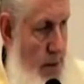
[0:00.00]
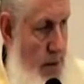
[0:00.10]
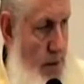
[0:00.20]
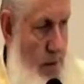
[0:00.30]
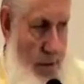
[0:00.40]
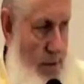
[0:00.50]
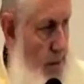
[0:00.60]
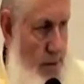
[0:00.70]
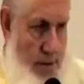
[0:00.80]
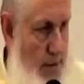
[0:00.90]

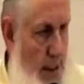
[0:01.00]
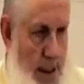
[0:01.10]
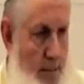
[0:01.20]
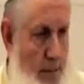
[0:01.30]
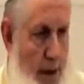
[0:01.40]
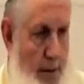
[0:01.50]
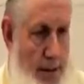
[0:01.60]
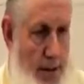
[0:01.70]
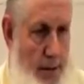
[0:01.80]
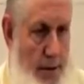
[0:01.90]
So he didn't
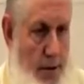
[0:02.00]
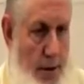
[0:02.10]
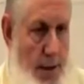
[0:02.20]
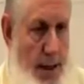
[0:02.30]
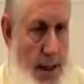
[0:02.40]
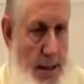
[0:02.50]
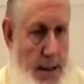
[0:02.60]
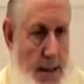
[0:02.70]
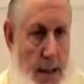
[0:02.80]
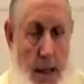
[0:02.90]
promise that it was going to be
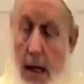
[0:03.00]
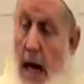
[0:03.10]
easy.